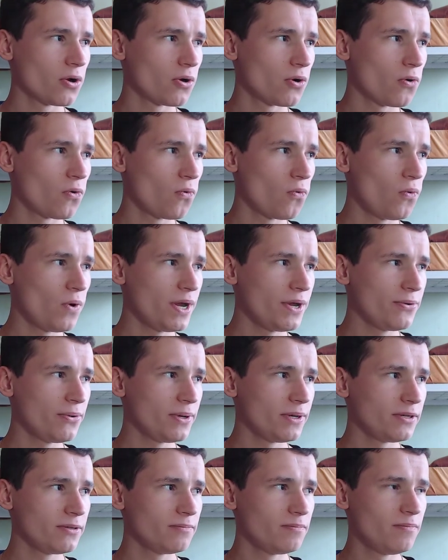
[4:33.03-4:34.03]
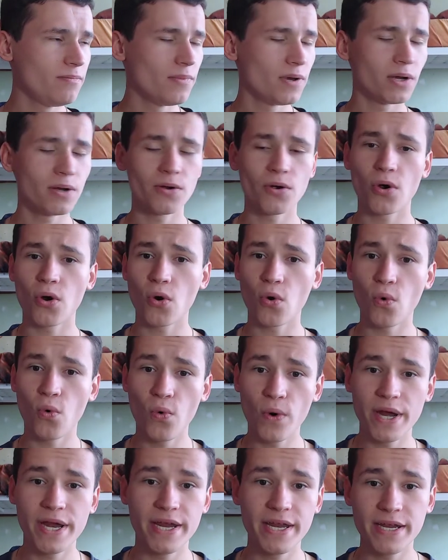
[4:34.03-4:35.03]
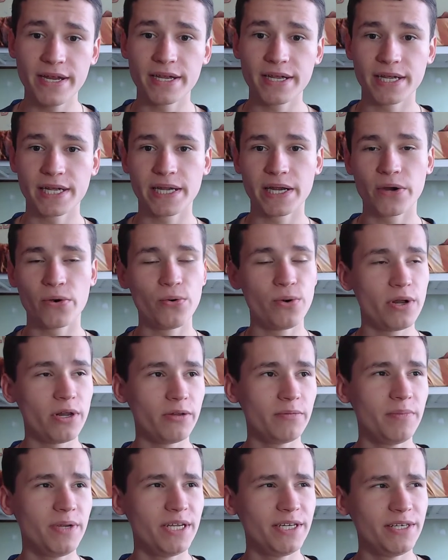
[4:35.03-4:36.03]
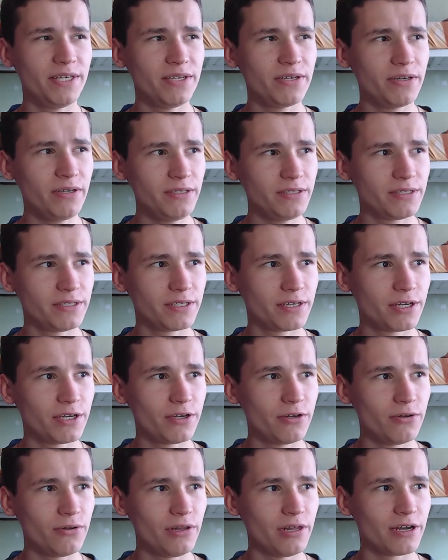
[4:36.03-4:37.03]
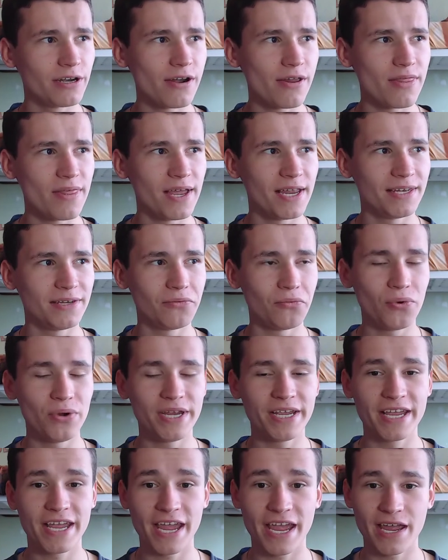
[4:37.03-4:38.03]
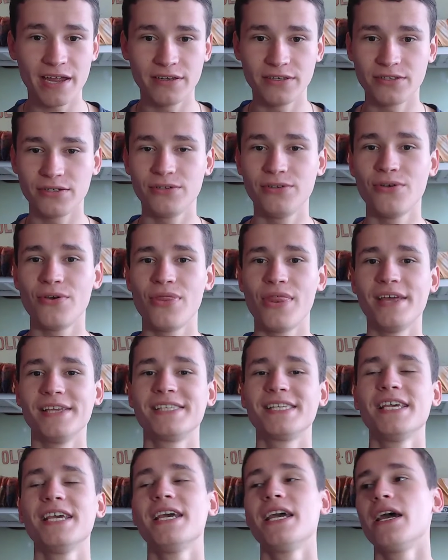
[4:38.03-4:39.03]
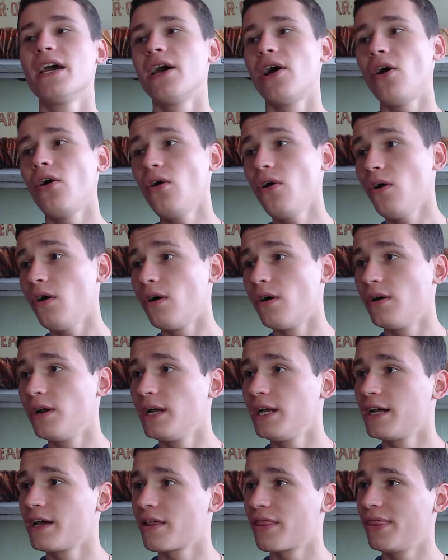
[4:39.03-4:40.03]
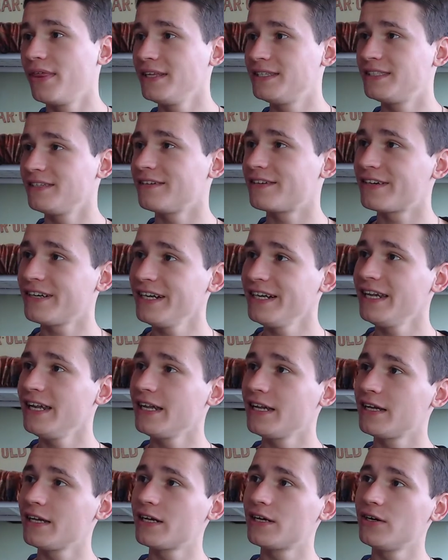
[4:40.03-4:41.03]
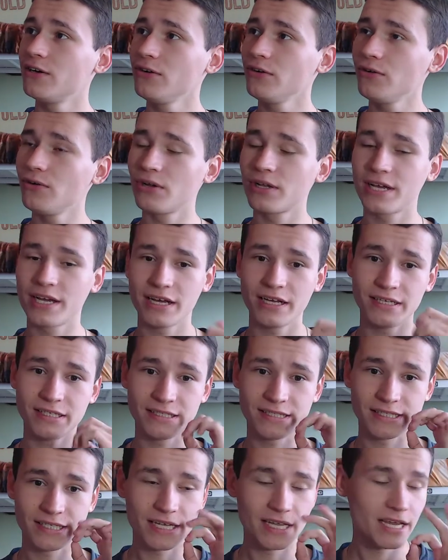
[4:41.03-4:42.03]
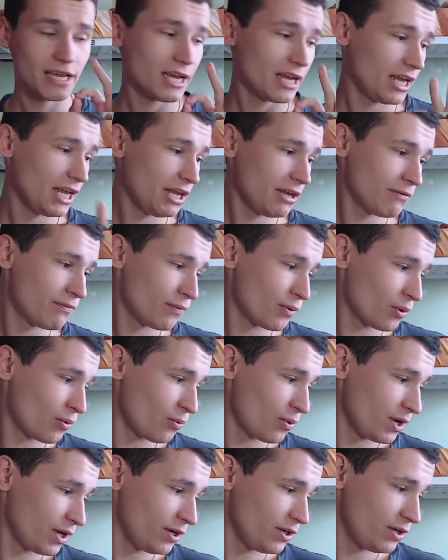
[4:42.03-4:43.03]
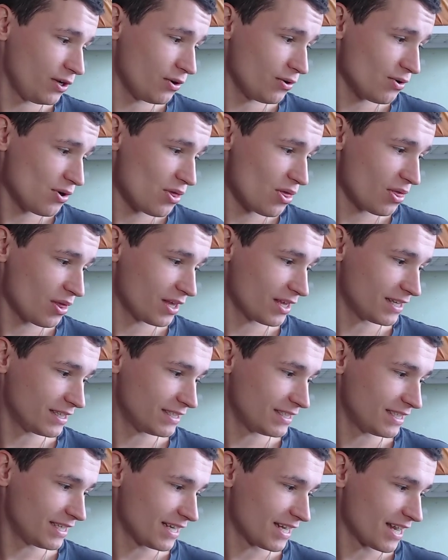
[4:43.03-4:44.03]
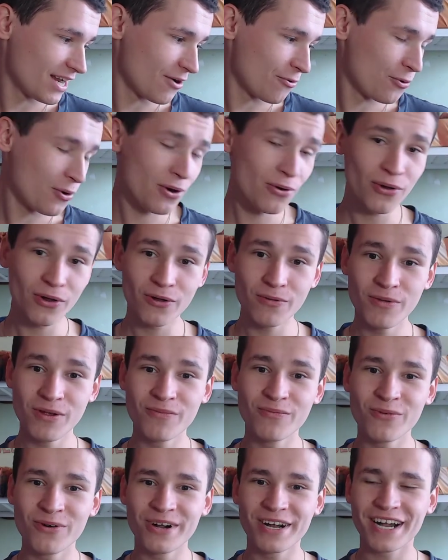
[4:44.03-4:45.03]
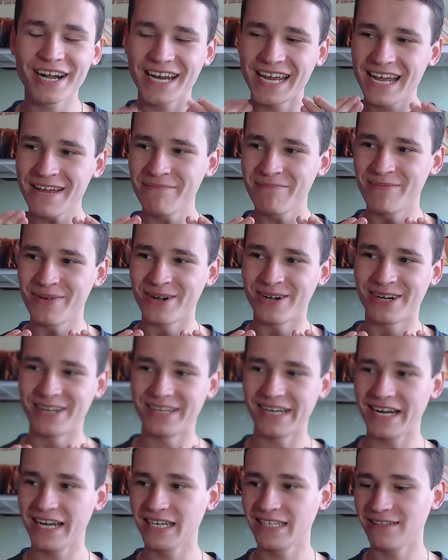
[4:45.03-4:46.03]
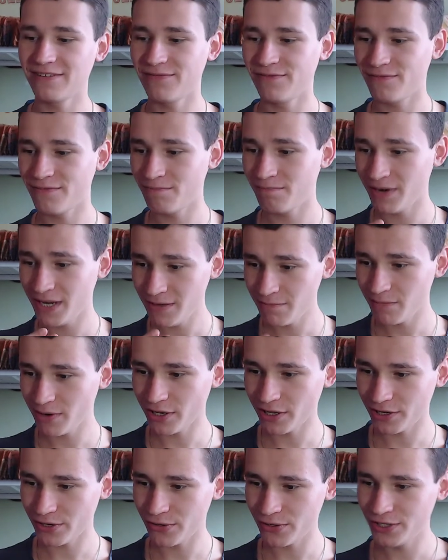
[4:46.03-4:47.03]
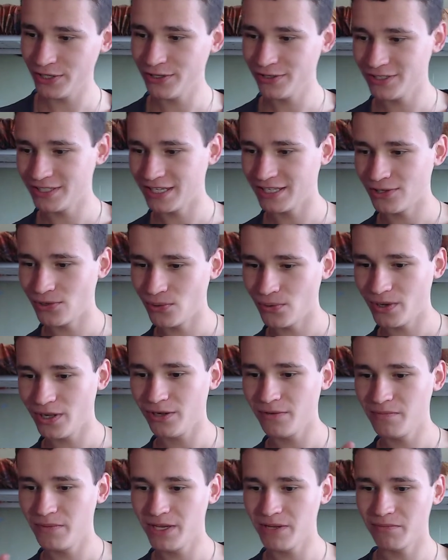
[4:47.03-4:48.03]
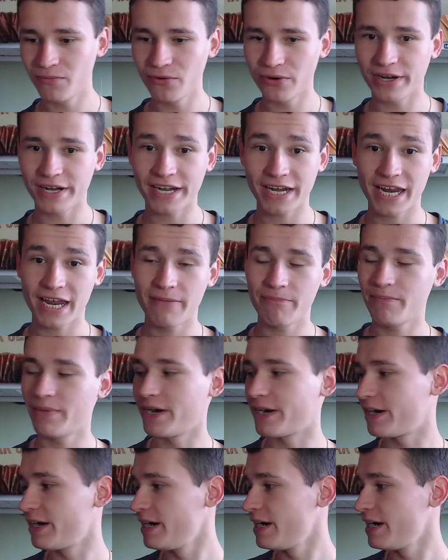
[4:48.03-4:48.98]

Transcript: we will be not cooler than we can to do this. Oh, that's really cool, cause if we use it, we will be more happier, and people who use it will be more happier.